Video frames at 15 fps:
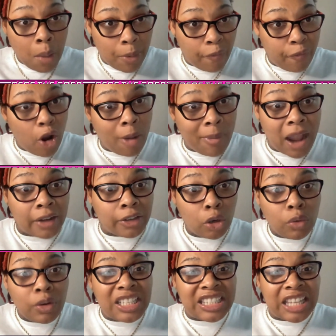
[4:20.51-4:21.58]
perform our
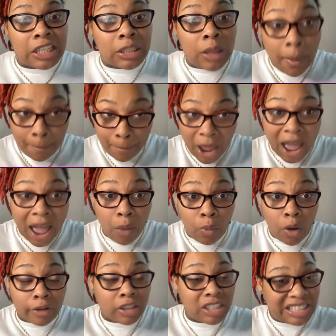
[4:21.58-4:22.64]
duties as pod
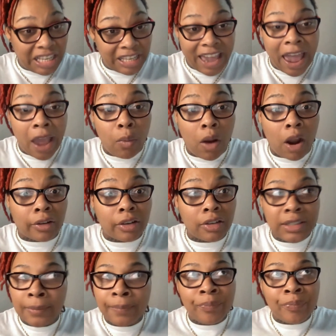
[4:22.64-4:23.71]
workers, CK workers,